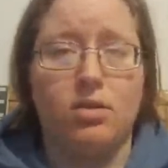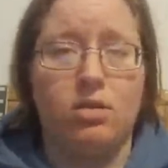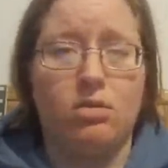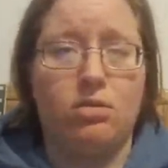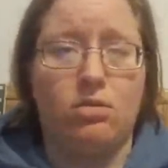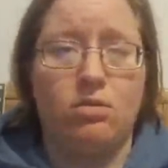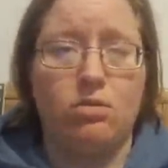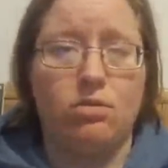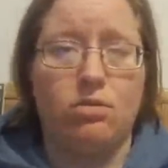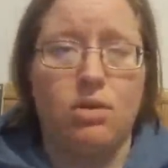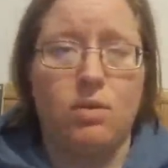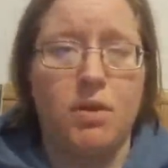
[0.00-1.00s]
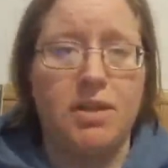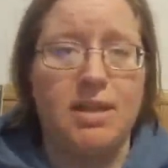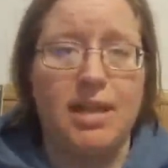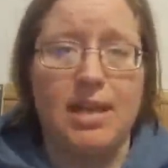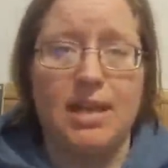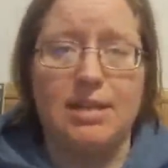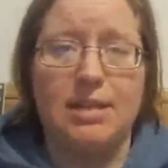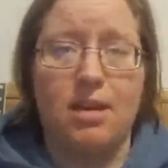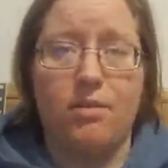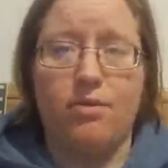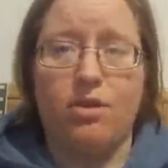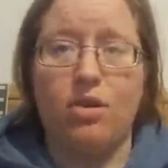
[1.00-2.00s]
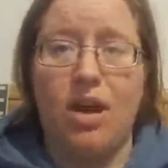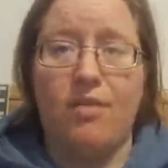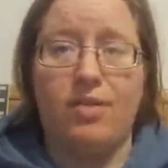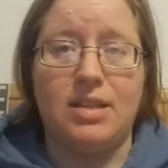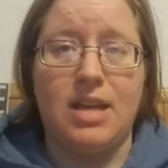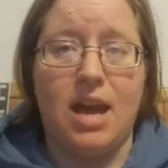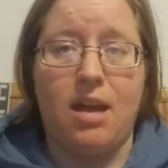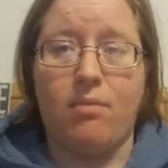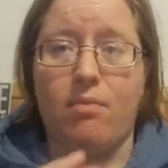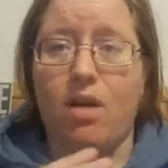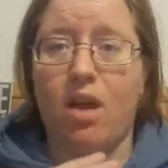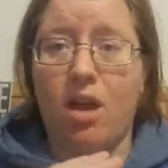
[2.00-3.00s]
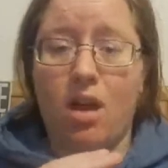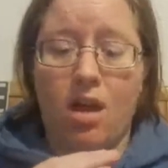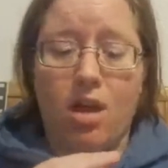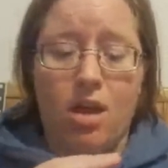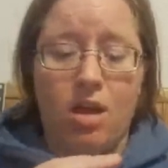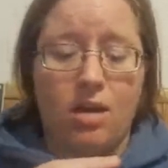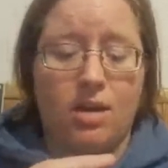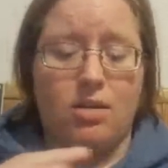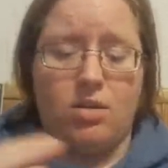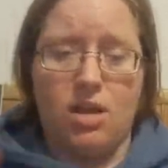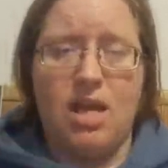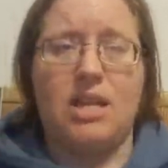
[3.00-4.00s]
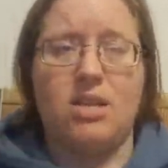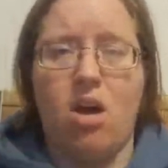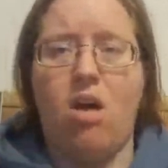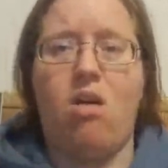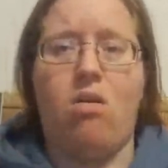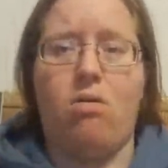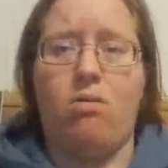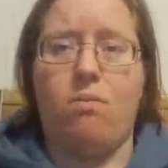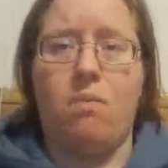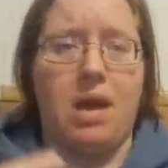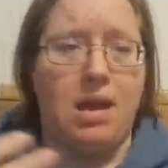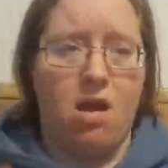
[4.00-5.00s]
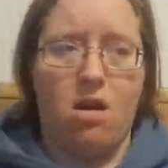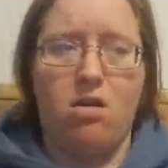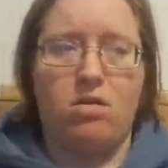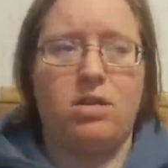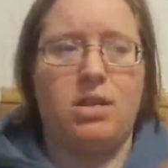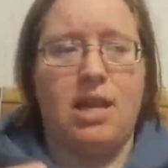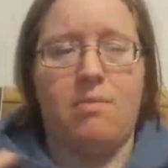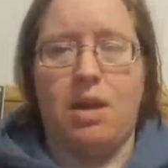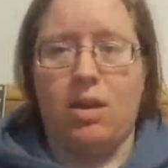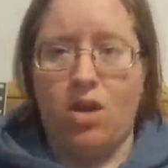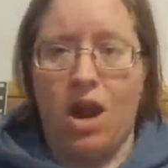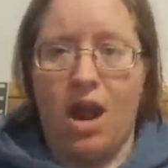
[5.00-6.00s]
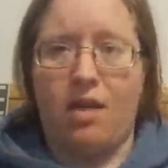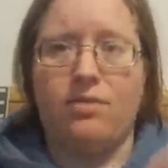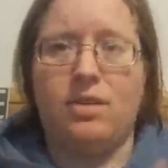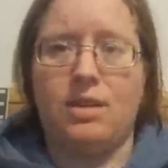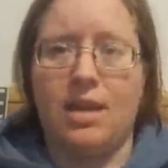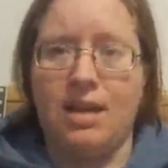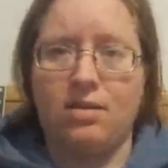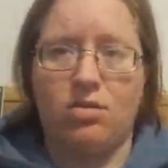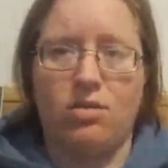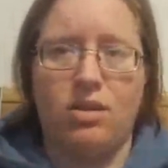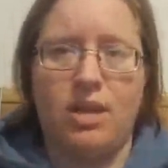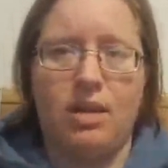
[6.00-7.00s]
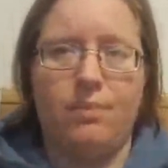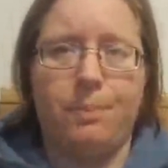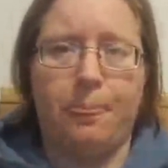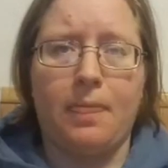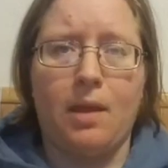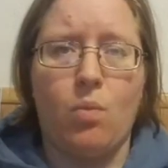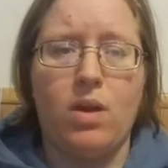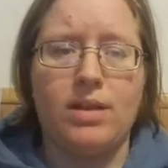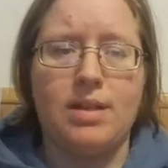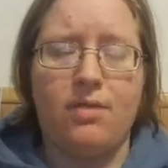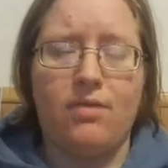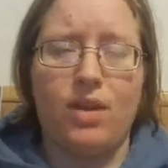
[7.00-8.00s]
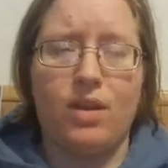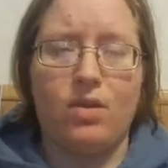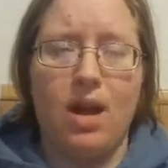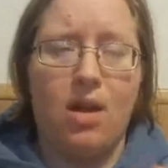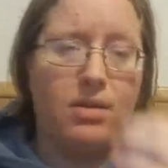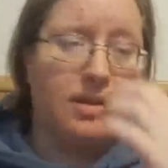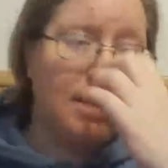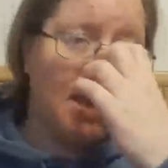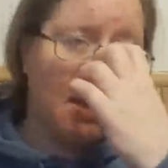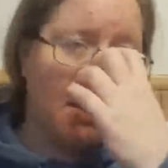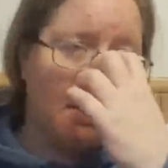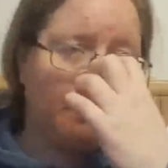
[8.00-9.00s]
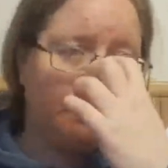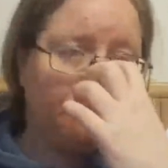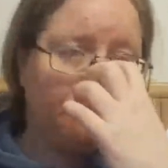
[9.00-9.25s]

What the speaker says: to, once I get a setup for the crafty time, because it's all my art and my crafts and that sort of thing. Once I figure out a setup,